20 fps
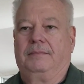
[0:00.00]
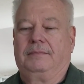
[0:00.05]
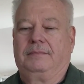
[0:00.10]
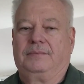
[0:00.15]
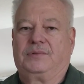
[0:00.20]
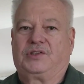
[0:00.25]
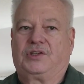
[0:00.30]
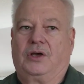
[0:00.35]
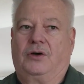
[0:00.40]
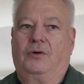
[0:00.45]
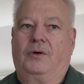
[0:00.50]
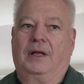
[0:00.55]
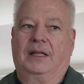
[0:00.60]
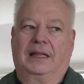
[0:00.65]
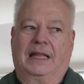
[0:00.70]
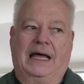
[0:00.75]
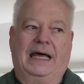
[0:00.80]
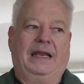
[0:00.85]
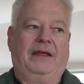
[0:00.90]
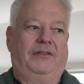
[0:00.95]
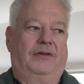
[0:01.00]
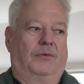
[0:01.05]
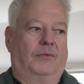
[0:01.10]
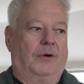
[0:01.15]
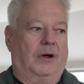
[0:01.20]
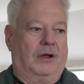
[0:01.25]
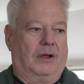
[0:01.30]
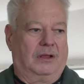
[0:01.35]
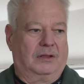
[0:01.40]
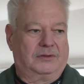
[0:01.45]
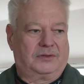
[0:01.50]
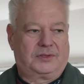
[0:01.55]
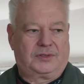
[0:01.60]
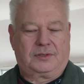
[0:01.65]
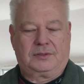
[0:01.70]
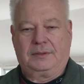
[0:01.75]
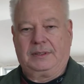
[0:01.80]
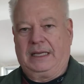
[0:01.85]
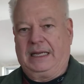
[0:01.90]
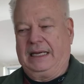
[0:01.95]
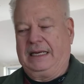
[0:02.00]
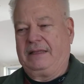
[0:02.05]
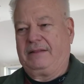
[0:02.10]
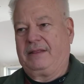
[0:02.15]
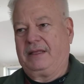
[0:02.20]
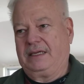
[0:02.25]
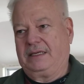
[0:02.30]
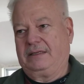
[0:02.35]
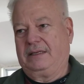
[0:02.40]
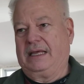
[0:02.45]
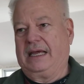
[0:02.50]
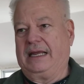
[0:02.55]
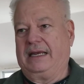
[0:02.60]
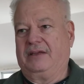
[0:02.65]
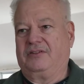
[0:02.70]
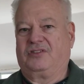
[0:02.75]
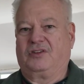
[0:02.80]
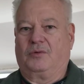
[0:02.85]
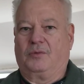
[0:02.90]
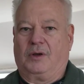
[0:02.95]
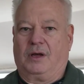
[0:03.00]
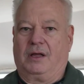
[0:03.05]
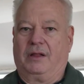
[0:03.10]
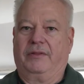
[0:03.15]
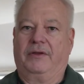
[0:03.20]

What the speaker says: So a lot of the walls, anything that is a wall